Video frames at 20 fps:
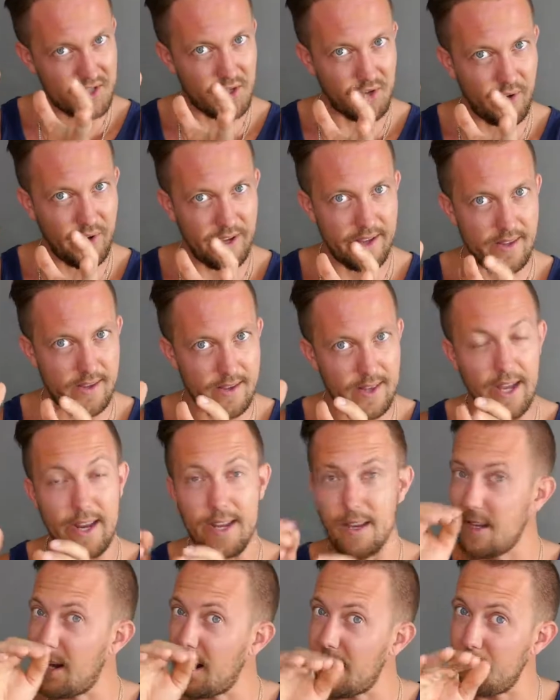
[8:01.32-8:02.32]
to it.
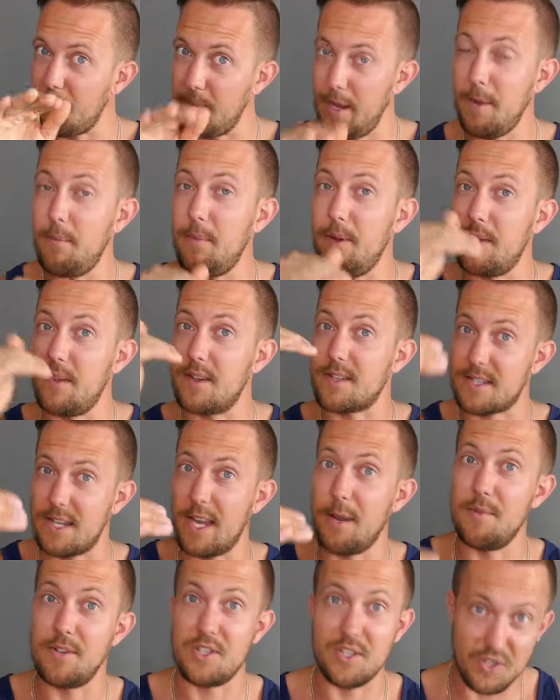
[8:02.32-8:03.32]
Like not maybe the
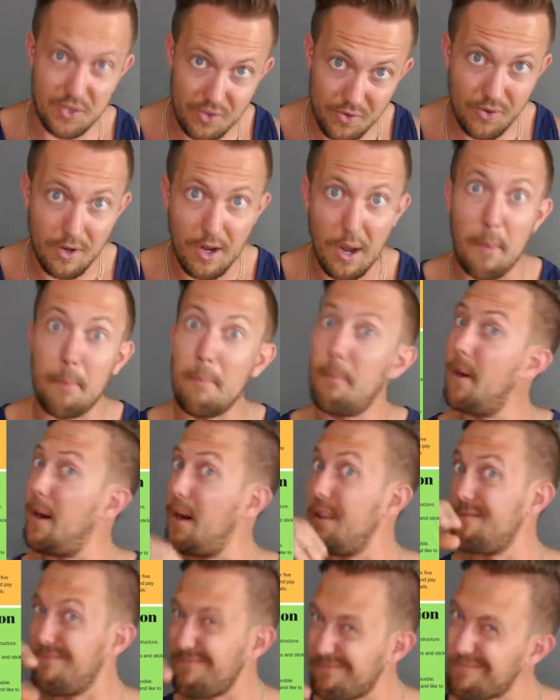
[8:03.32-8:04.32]
same as you,
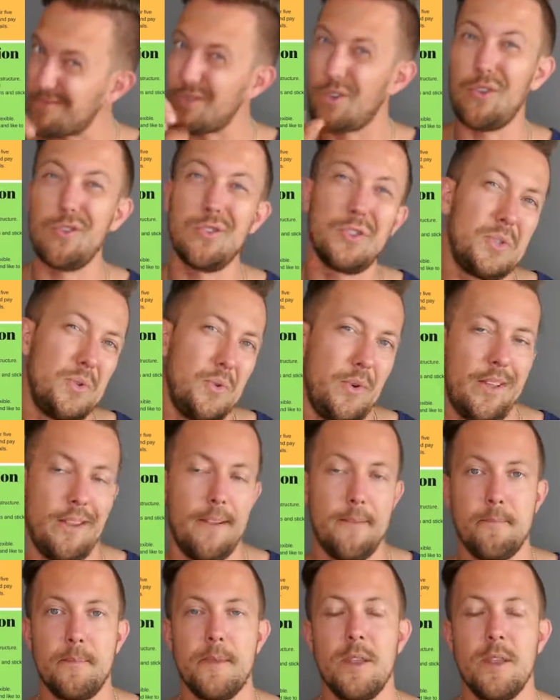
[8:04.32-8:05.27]
but close to it.